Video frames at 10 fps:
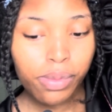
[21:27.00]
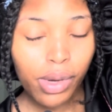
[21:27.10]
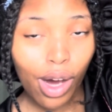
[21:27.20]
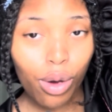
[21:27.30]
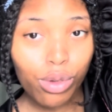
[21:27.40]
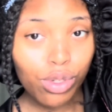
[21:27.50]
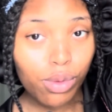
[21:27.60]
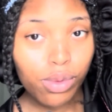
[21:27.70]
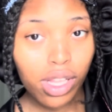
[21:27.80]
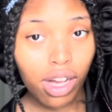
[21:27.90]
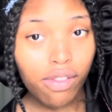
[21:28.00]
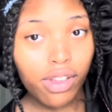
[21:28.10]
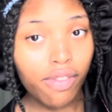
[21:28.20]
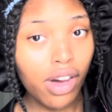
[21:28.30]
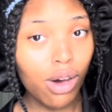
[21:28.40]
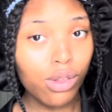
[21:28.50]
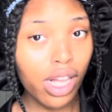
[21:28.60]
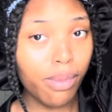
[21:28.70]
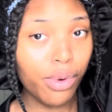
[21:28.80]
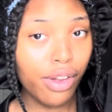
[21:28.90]
also would love if I would
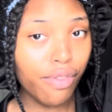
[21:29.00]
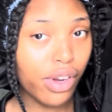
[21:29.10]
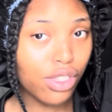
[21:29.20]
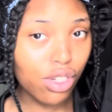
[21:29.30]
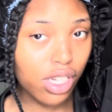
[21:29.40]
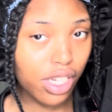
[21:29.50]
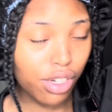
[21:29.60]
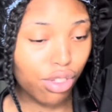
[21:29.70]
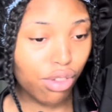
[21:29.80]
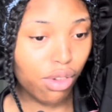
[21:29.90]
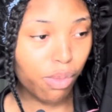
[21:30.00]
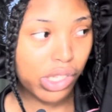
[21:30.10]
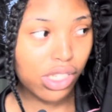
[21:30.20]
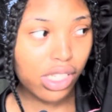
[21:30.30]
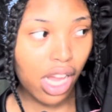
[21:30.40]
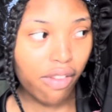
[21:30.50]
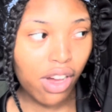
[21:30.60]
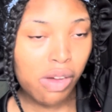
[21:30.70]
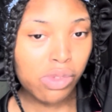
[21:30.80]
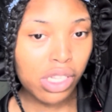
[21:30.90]
like bring friends on here too, and we just have
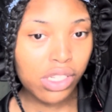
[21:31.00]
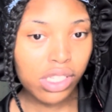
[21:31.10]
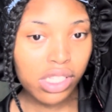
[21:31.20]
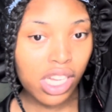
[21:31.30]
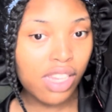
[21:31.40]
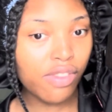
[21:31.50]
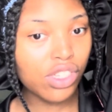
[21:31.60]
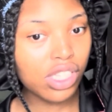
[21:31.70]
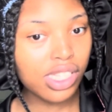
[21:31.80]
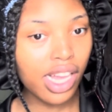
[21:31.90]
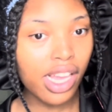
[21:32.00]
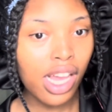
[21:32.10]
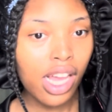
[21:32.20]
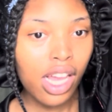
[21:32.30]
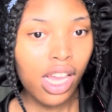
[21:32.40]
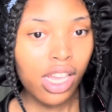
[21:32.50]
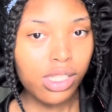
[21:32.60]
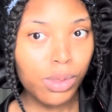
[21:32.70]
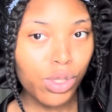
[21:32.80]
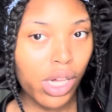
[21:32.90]
conversations, not even just like
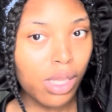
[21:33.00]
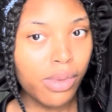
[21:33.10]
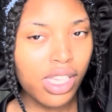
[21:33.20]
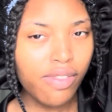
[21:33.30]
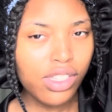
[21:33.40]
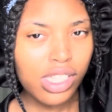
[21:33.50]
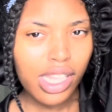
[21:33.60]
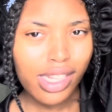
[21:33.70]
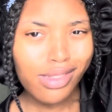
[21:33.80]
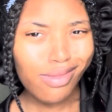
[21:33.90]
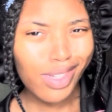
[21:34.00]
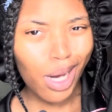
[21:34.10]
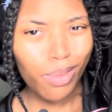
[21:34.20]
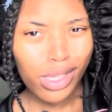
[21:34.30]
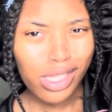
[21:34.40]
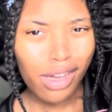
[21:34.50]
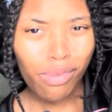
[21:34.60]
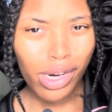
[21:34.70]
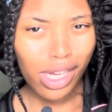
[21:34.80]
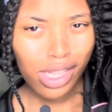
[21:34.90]
spirituality, but even just like
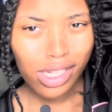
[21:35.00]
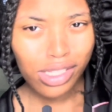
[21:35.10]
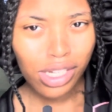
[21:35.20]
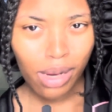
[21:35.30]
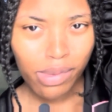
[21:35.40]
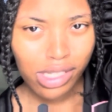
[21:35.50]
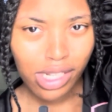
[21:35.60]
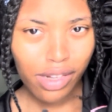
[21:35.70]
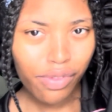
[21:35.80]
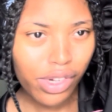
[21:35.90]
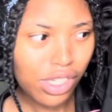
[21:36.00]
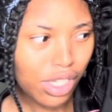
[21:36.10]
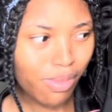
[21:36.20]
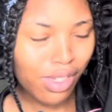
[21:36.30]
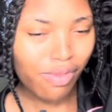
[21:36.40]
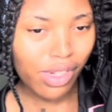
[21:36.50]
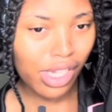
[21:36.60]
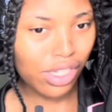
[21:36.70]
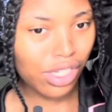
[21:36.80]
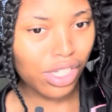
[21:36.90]
regular topics like friendships and
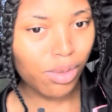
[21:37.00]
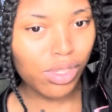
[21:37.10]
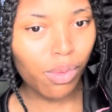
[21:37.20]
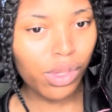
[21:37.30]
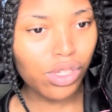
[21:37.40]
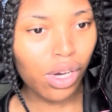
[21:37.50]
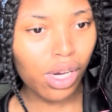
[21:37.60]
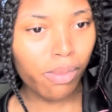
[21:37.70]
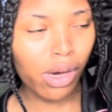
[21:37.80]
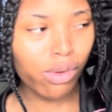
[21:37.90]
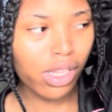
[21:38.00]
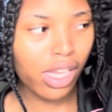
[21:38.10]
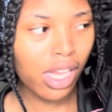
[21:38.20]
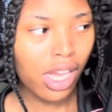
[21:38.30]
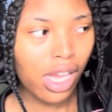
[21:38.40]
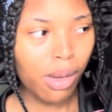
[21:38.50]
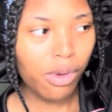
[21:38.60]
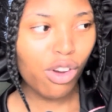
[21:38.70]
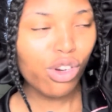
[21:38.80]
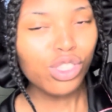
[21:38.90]
relationships, and we talk about like,
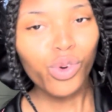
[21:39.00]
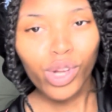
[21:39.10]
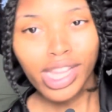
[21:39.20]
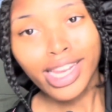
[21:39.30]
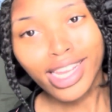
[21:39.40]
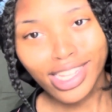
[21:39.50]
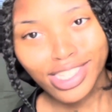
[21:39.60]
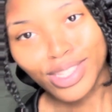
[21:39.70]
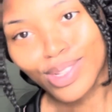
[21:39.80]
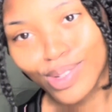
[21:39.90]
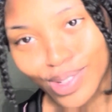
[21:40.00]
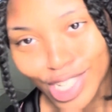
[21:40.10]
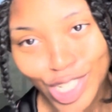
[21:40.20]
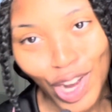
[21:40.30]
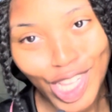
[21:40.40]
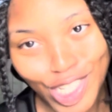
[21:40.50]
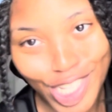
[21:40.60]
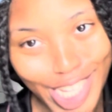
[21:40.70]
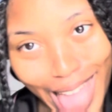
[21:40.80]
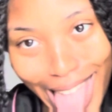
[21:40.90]
but of course correlating to
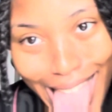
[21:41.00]
astrology